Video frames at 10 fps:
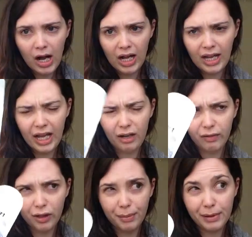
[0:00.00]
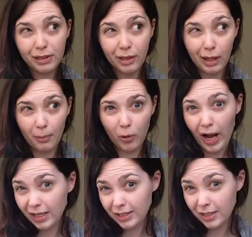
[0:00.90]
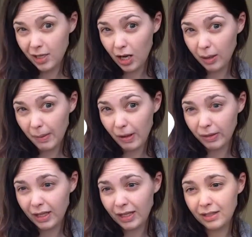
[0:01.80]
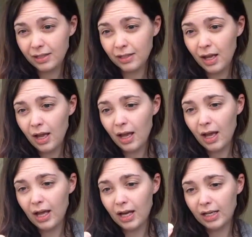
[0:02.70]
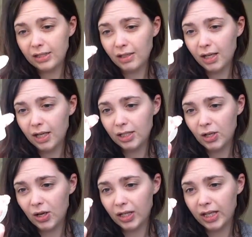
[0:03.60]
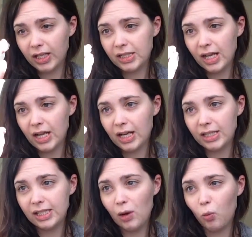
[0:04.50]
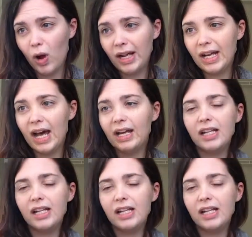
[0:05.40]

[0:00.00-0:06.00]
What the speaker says: I have heard Miss Glamorazzi talk about this, and I saw it at Target, and I said, why not?